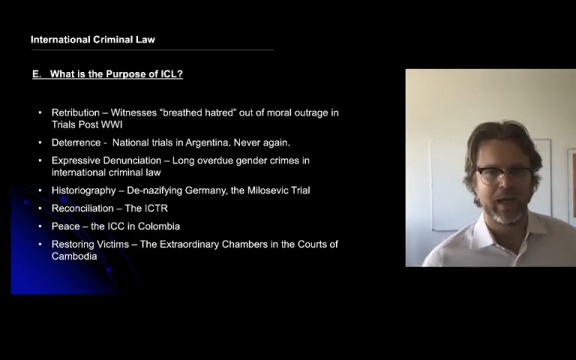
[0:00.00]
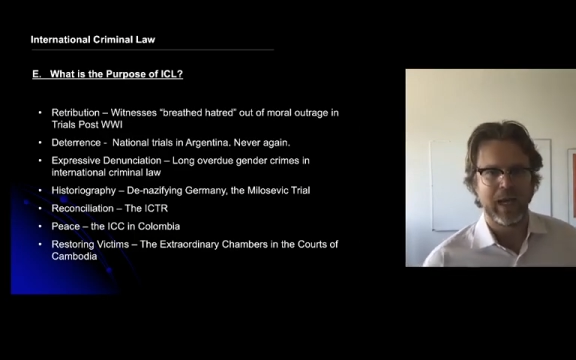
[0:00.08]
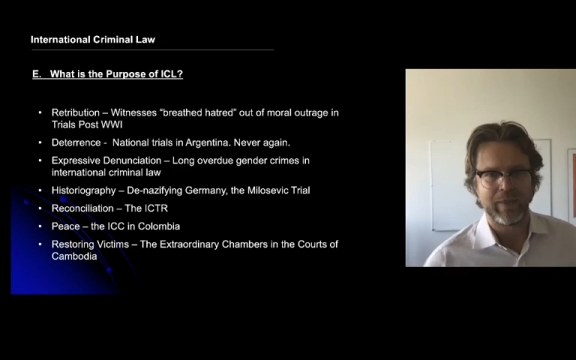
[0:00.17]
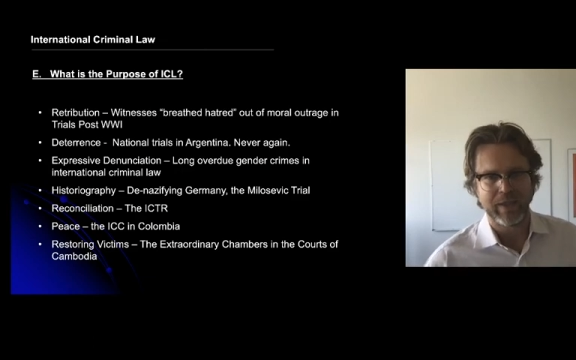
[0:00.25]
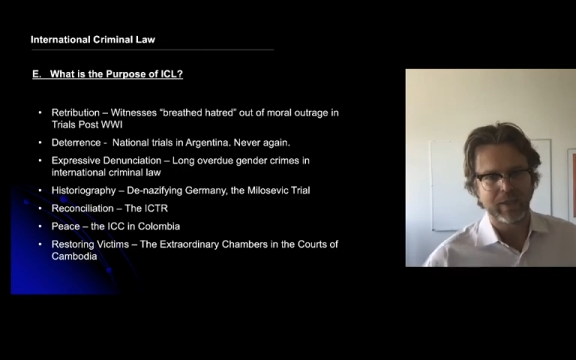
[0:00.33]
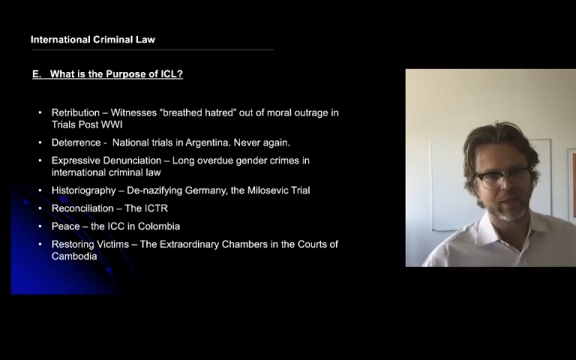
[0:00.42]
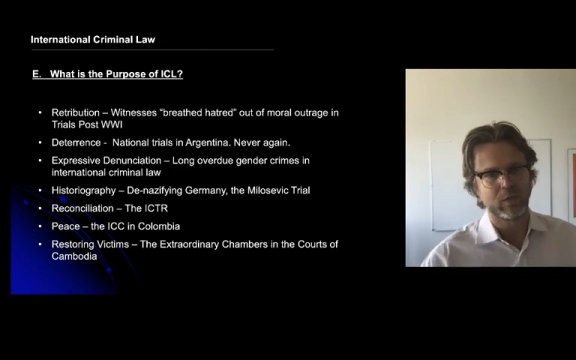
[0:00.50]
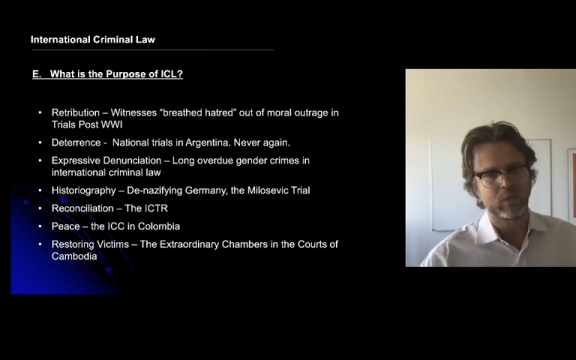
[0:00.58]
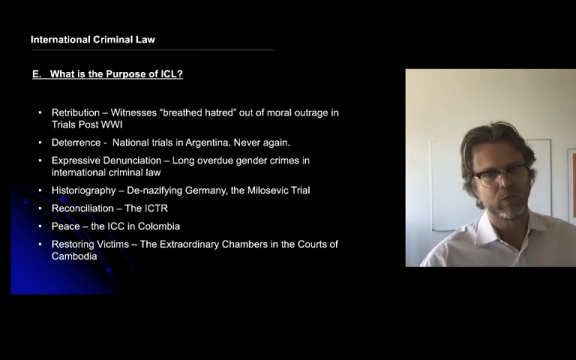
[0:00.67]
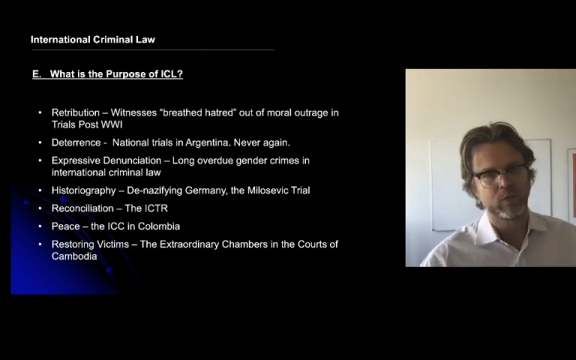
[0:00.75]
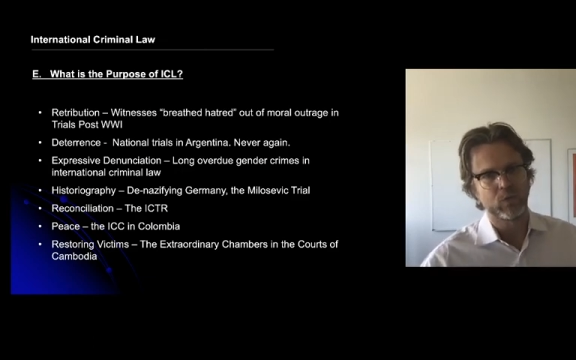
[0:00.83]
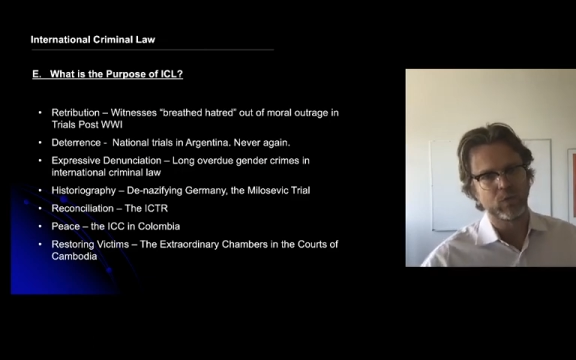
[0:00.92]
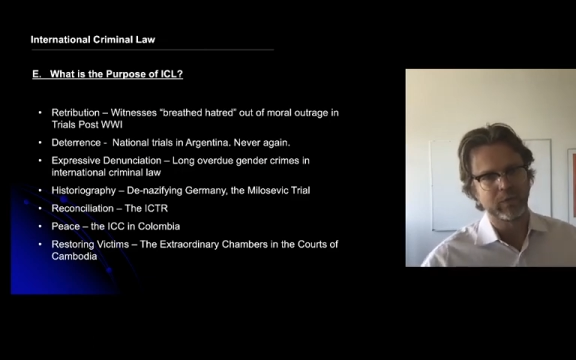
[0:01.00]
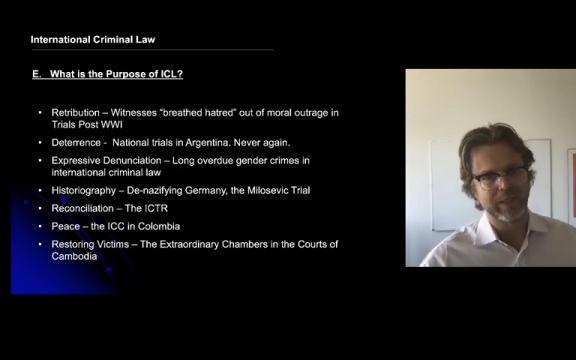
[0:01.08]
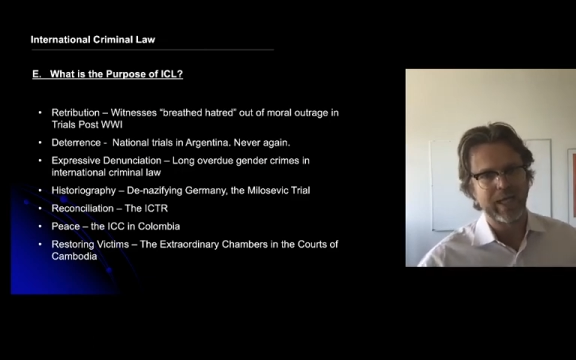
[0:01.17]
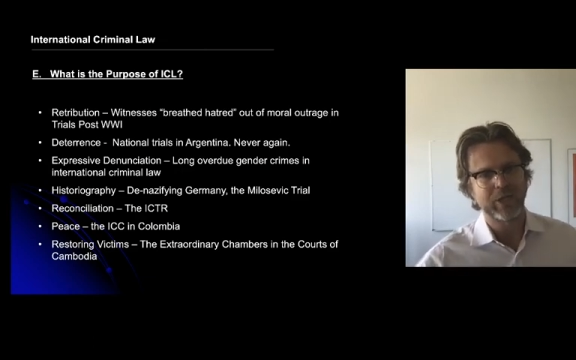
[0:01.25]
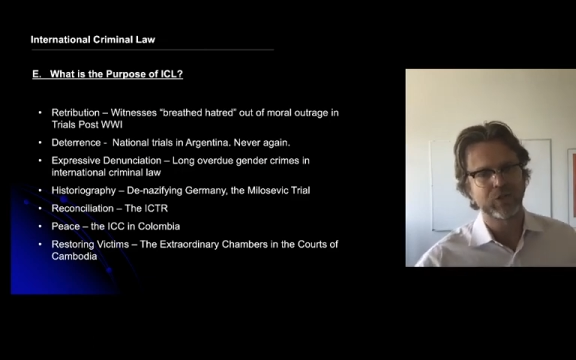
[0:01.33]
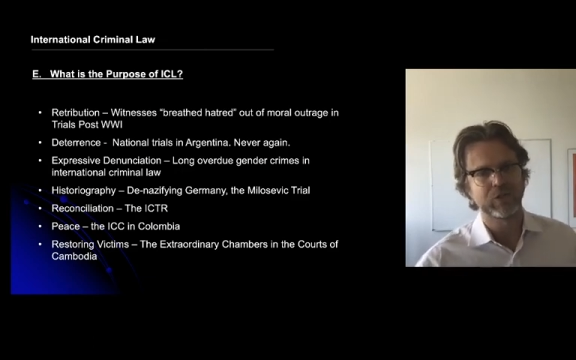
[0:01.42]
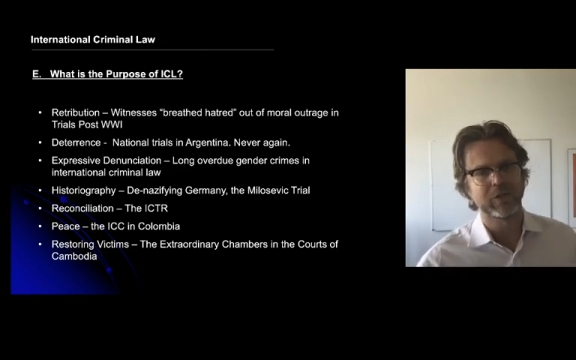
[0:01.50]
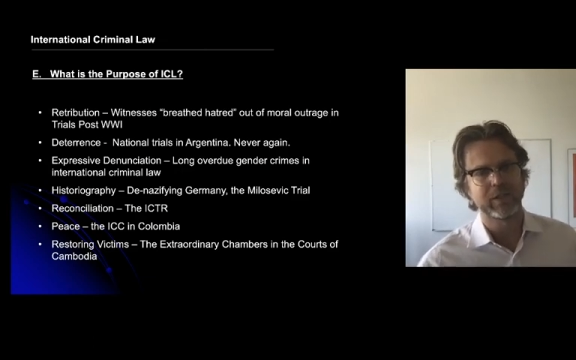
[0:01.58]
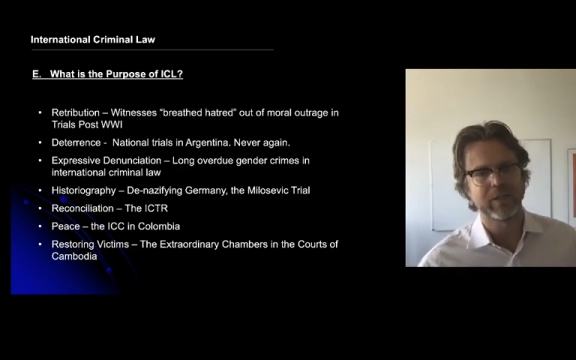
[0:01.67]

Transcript: and then includes all national and